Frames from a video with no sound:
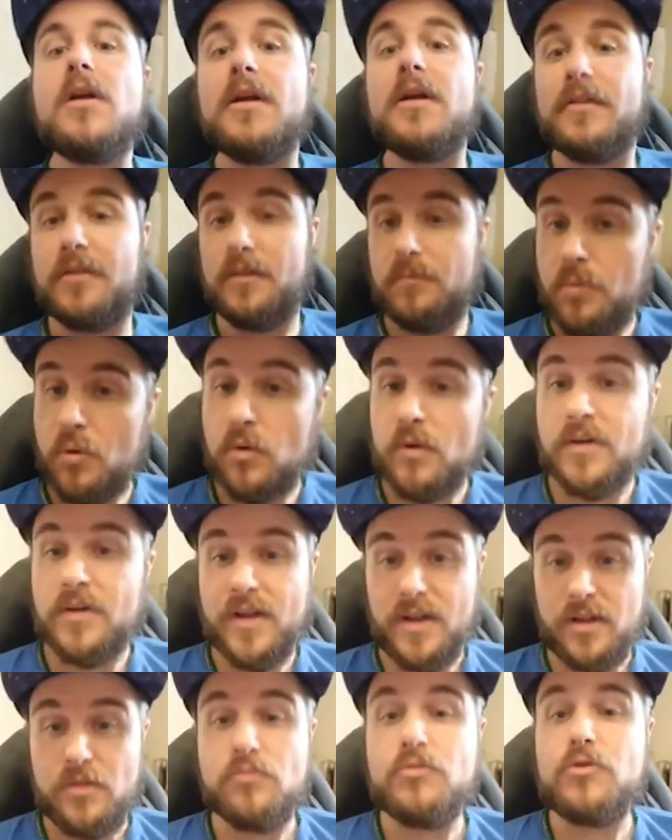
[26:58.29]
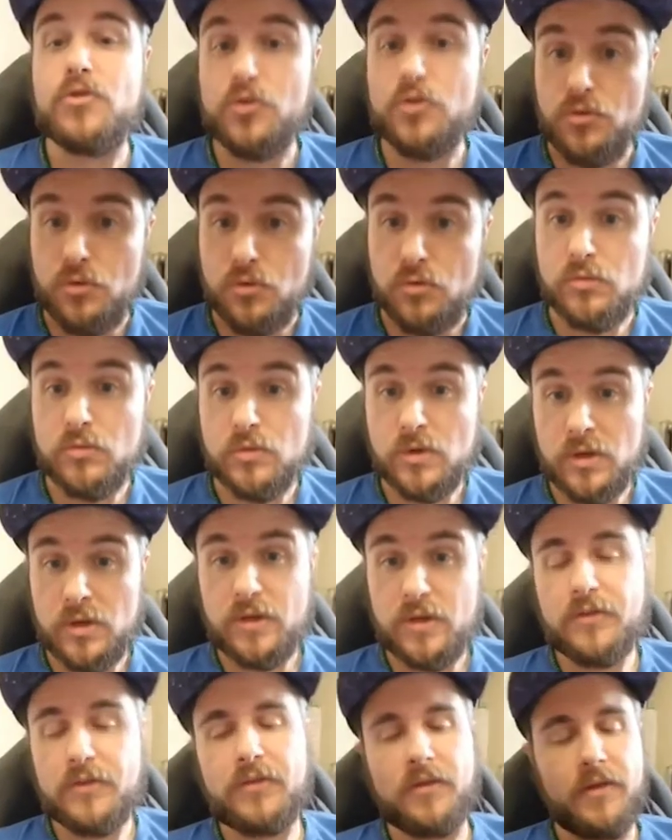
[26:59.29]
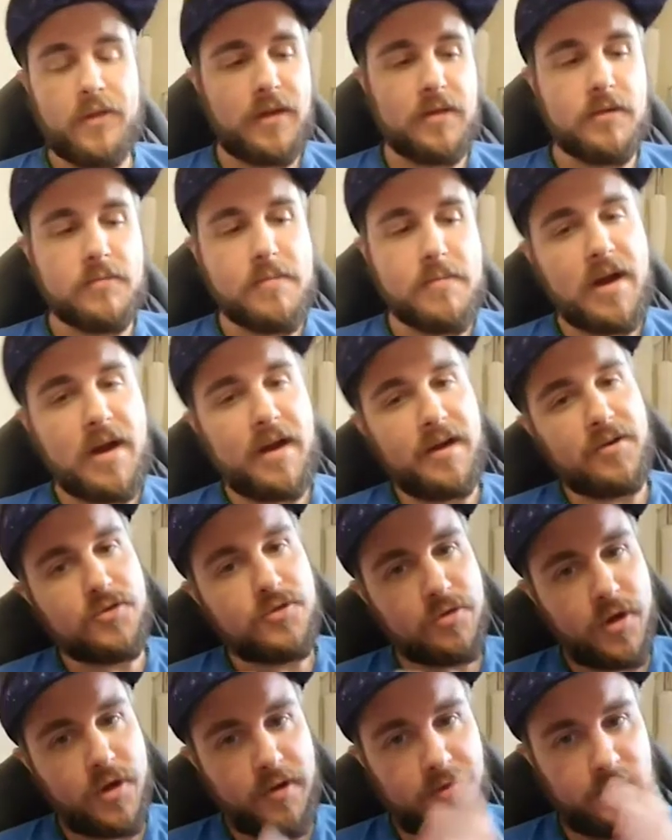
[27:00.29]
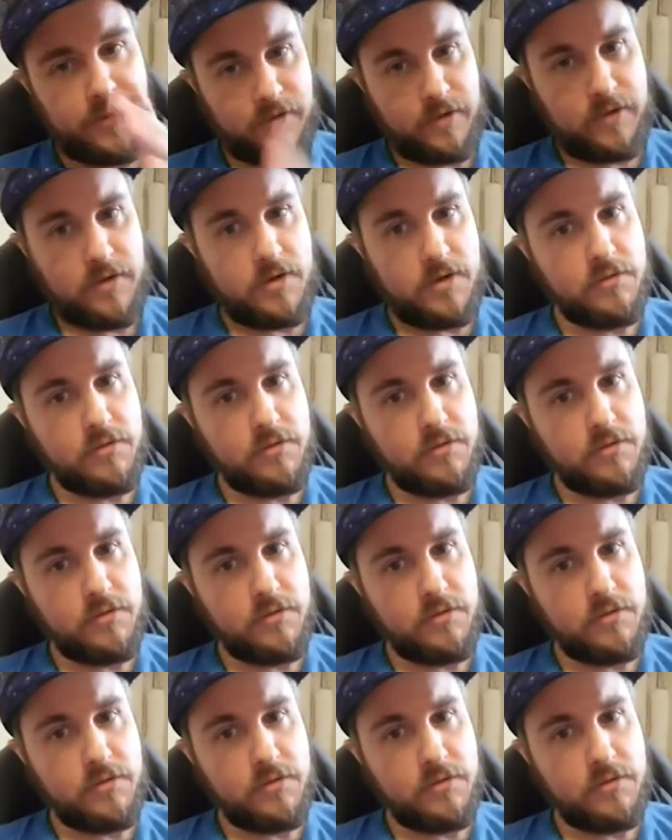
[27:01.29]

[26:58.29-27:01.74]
It's important that you do so that your mind trusts you.